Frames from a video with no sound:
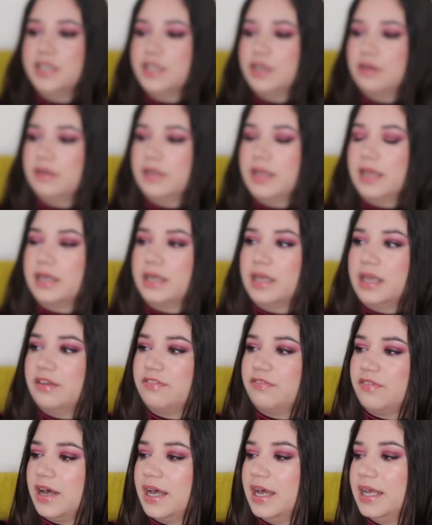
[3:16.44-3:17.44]
know that
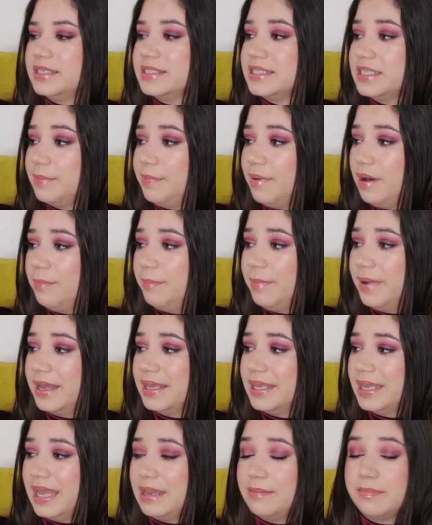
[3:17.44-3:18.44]
if I step up my
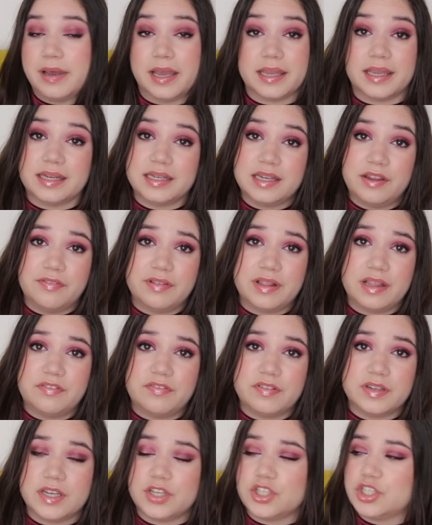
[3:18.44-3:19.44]
game, I can definitely
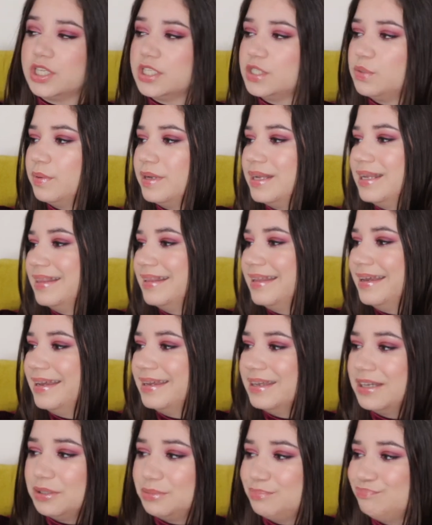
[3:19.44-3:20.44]
finish this within
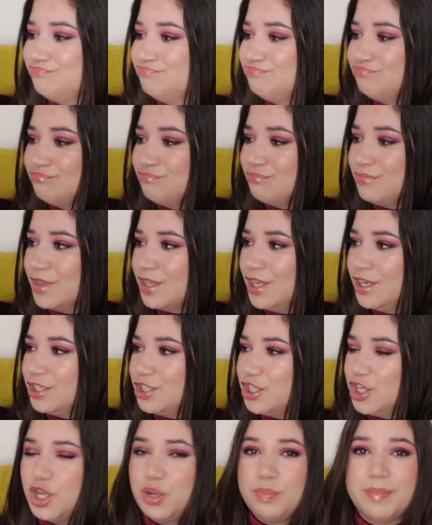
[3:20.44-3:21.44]
like
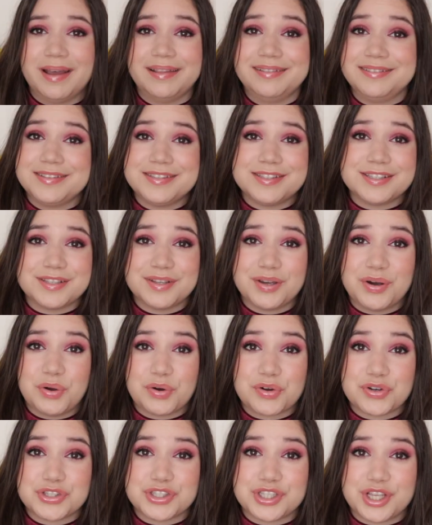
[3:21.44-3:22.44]
2 months
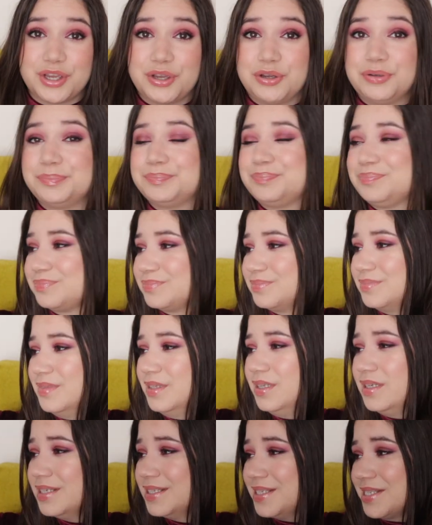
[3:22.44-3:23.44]
or so.
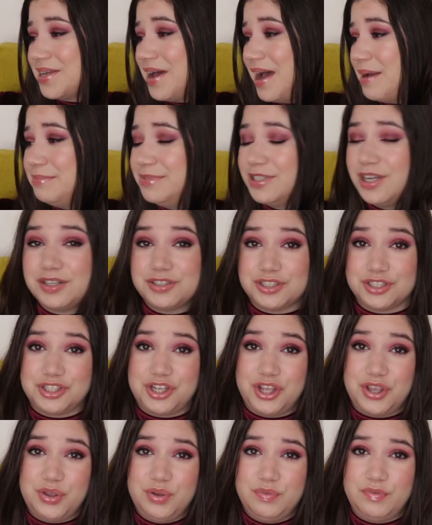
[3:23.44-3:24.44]
So I'm not
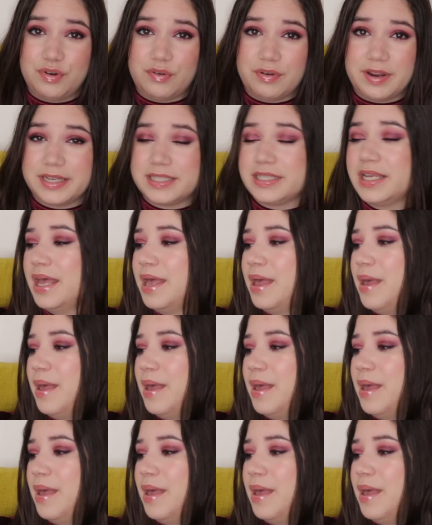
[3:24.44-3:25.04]
too worried,